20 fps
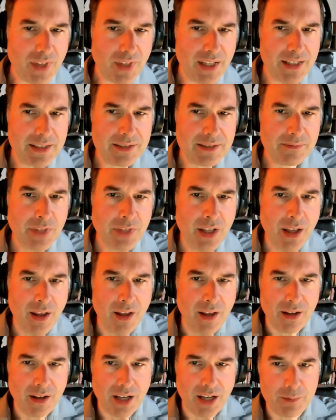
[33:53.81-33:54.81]

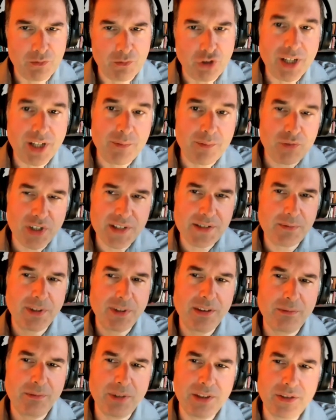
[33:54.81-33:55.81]
I'm really impressed
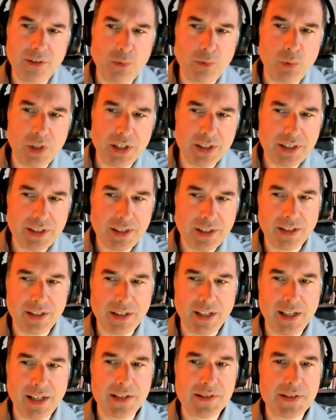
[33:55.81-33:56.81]
with the work
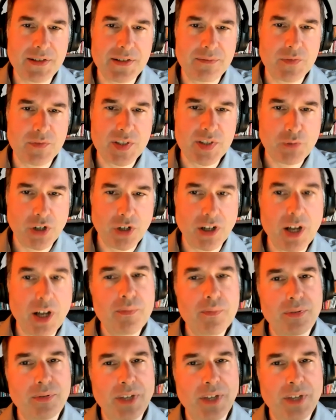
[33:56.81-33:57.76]
that has sprung up